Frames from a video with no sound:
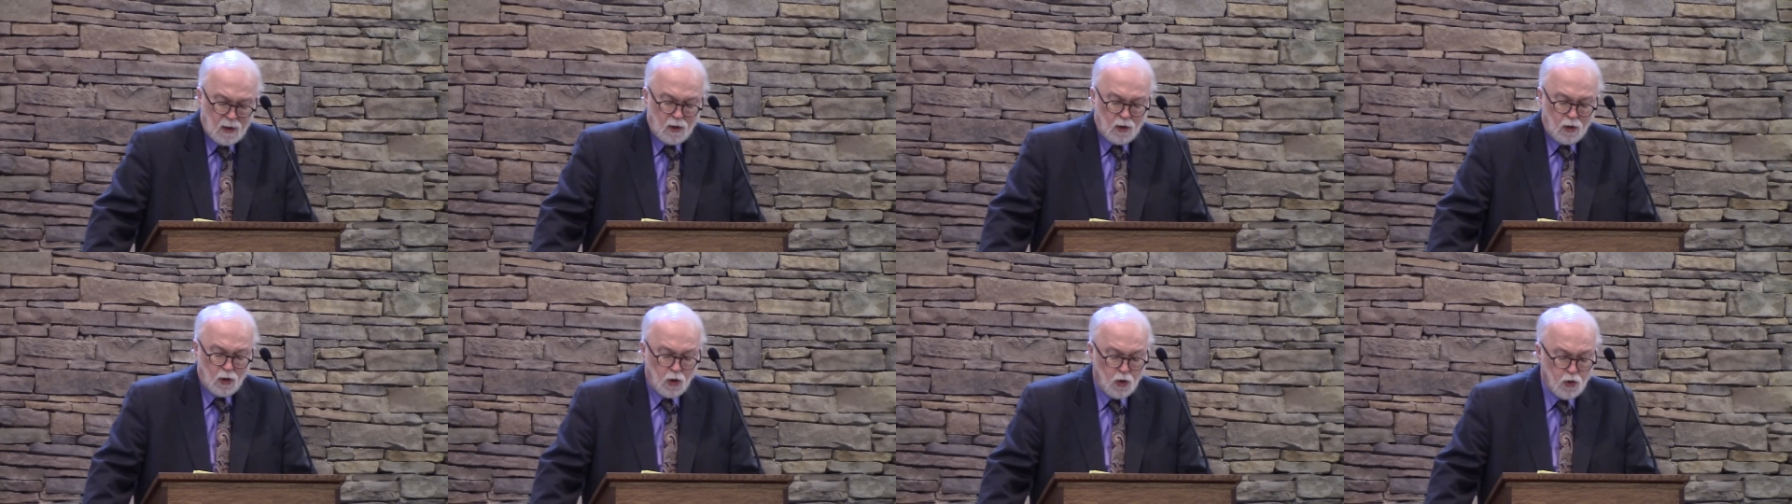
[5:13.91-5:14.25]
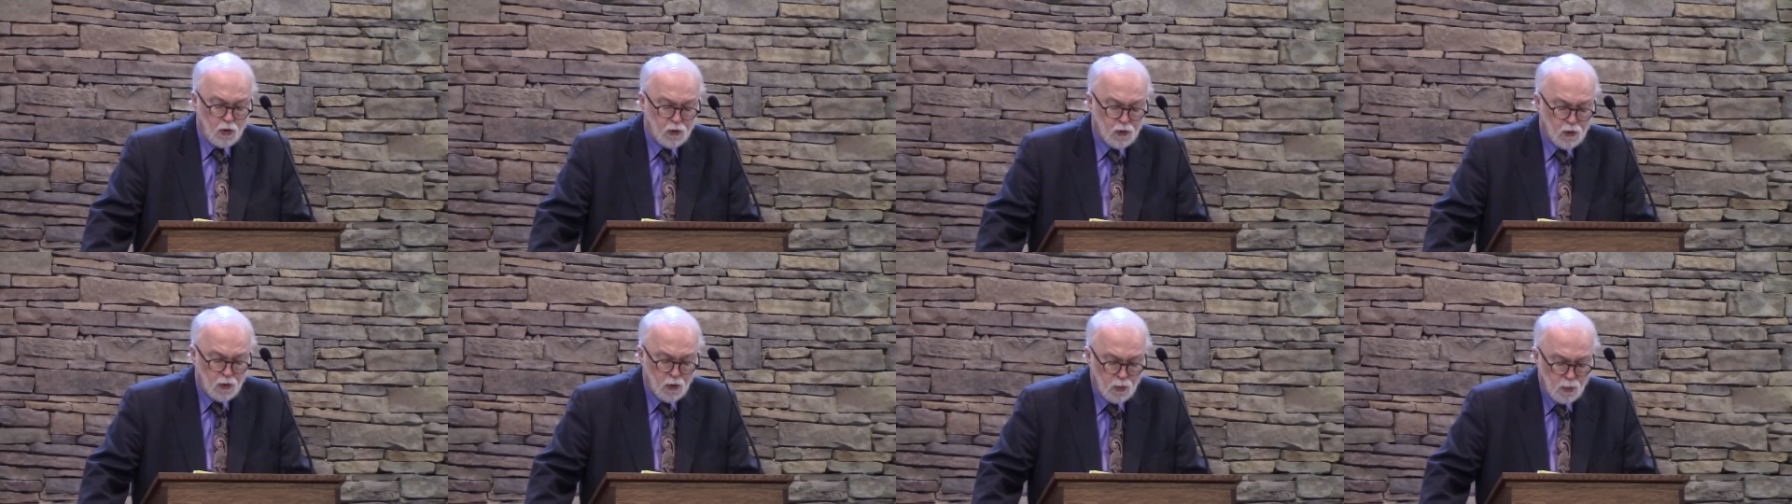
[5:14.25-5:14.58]

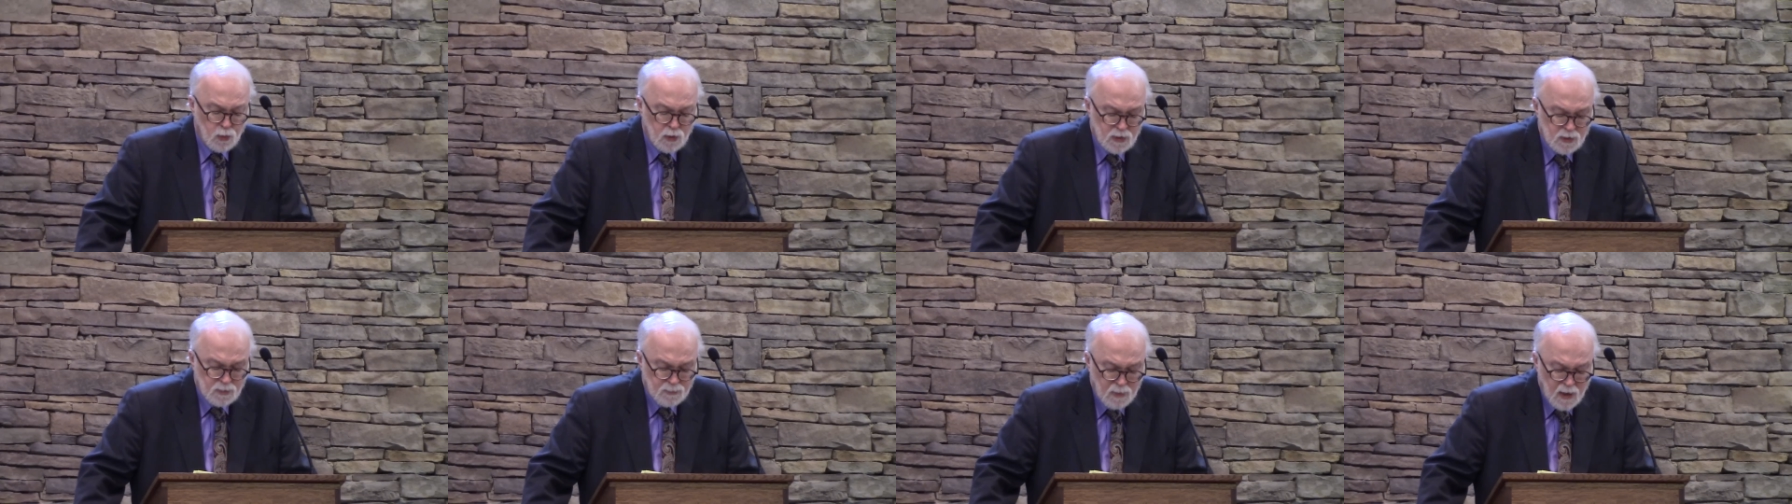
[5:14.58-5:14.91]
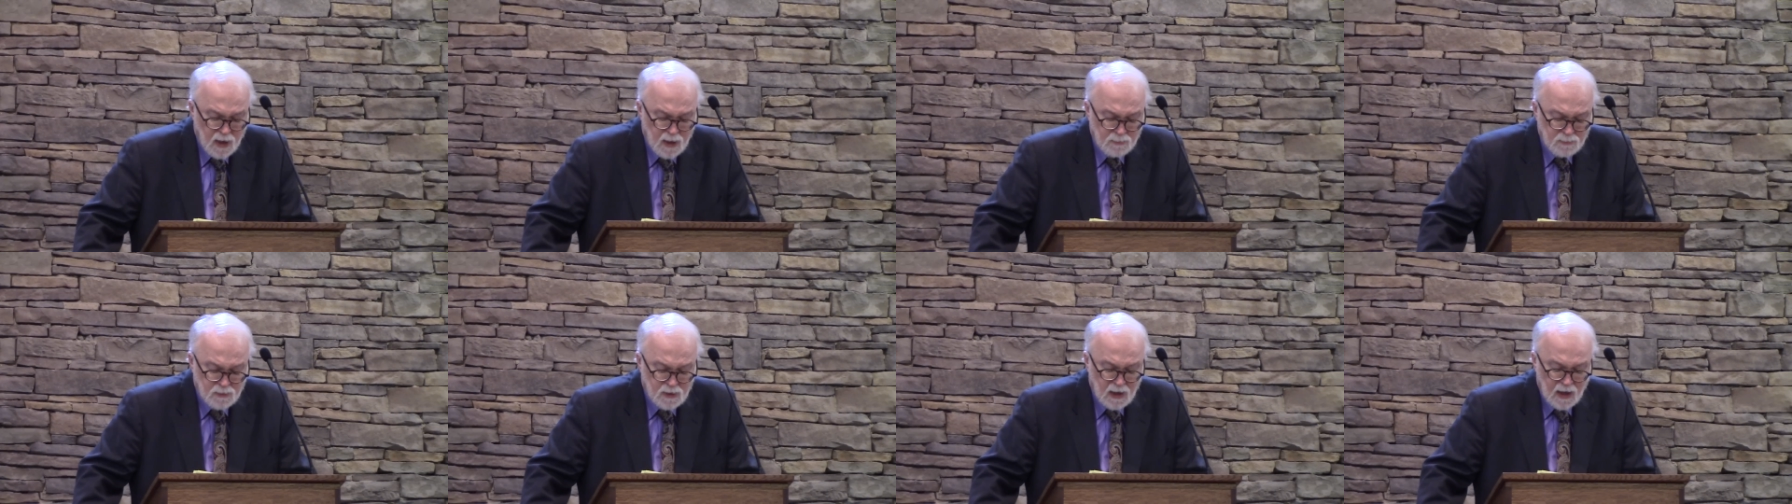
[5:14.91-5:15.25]
Luther was
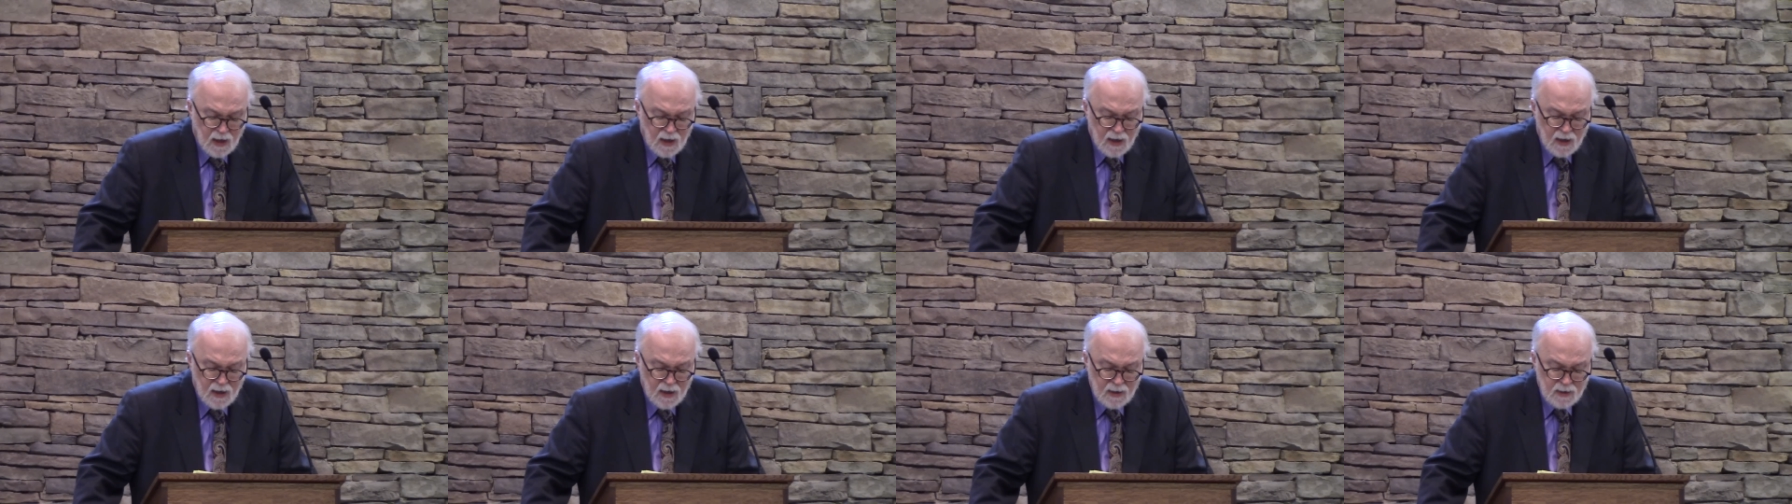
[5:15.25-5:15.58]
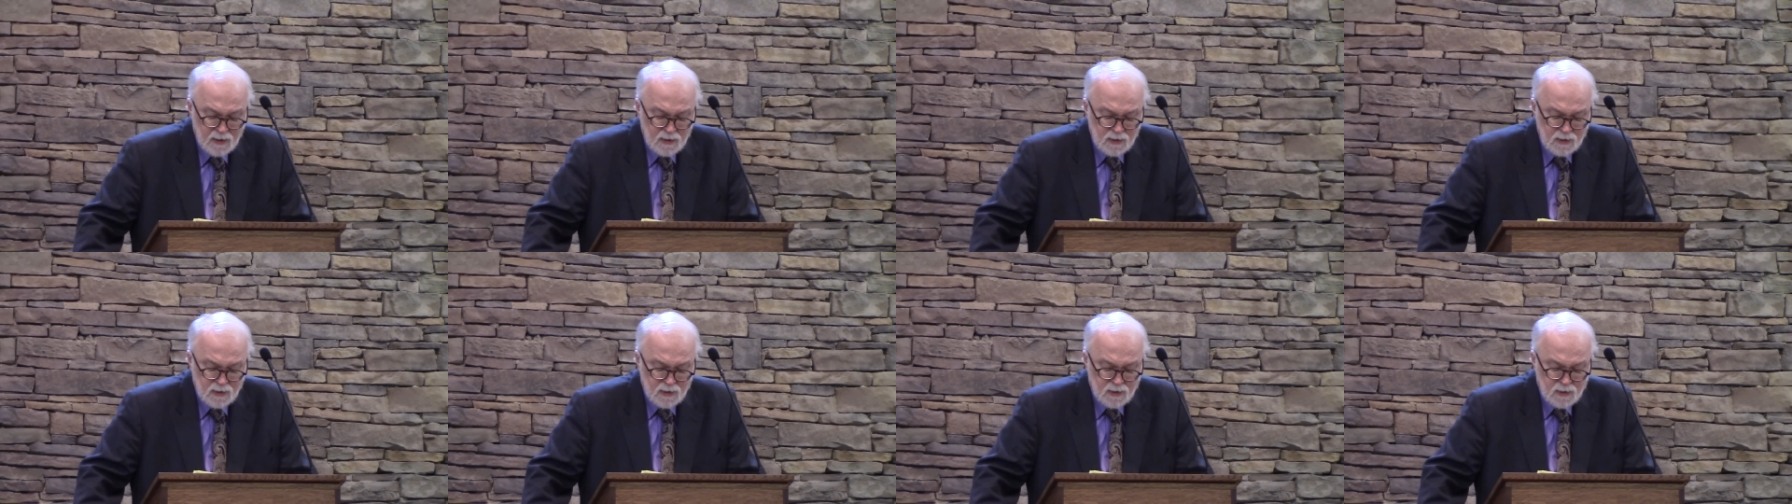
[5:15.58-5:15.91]

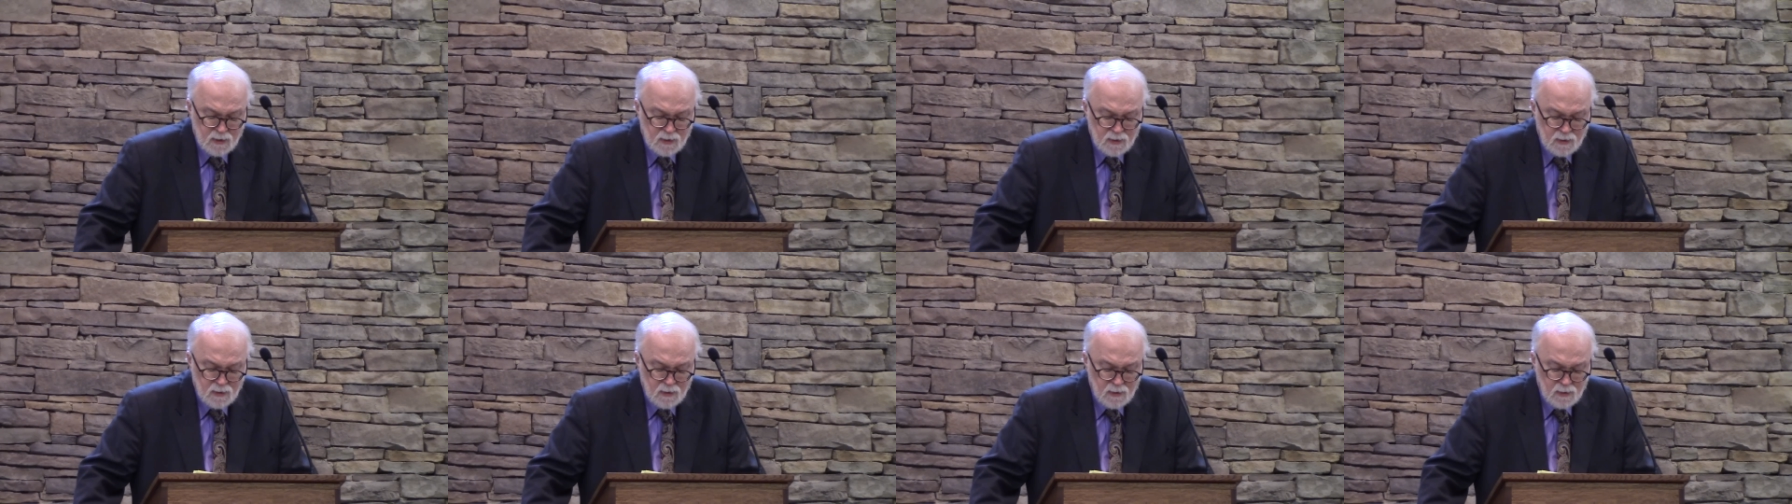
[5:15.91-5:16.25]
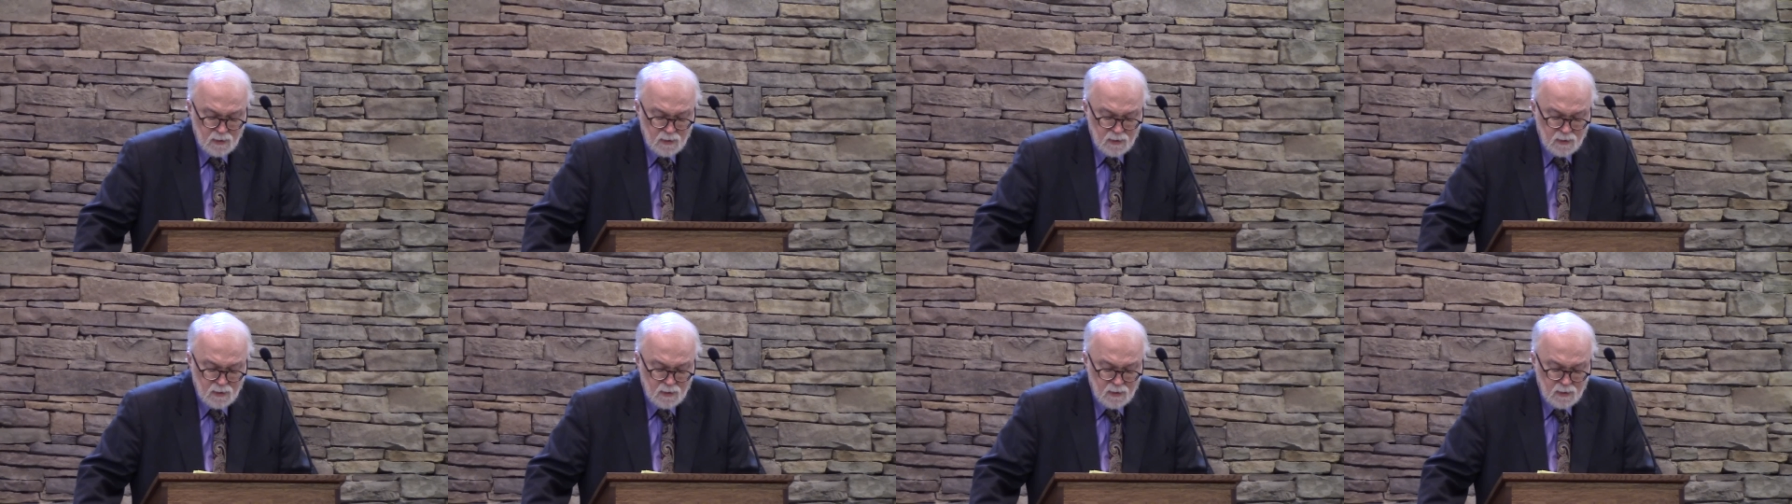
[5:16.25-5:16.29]
baptized